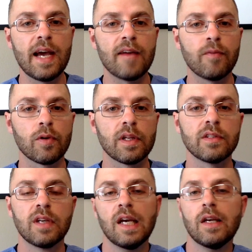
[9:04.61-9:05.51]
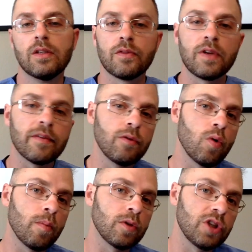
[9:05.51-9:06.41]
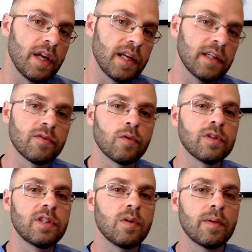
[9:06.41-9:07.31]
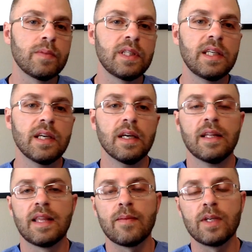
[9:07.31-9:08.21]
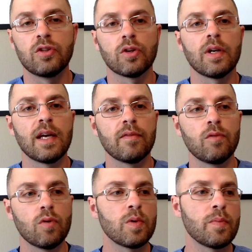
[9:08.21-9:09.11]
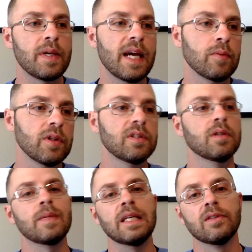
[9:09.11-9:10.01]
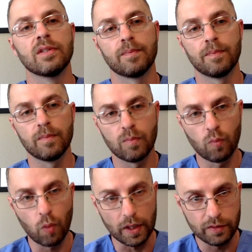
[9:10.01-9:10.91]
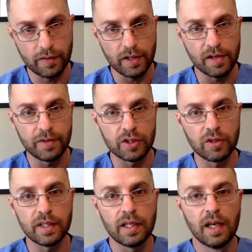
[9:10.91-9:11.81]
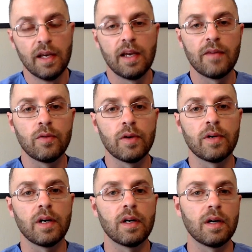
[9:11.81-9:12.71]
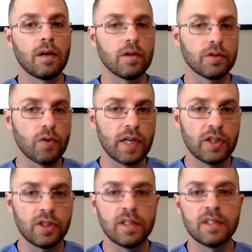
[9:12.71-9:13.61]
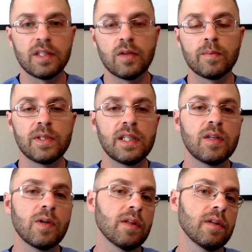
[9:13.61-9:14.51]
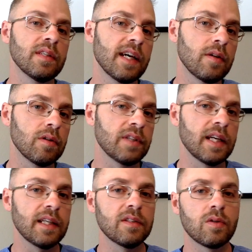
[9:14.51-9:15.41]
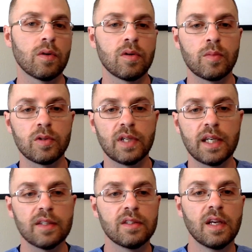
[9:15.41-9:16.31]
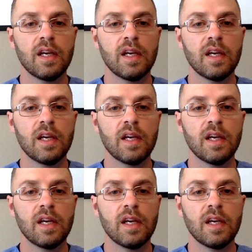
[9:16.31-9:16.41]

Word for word: have for this. So if you have normal genetics for C O M T, that means you're going to have normal metabolism. It's works very efficiently. If you have uh, alteration in the C O M T, whether it's heterozygous or homozygous,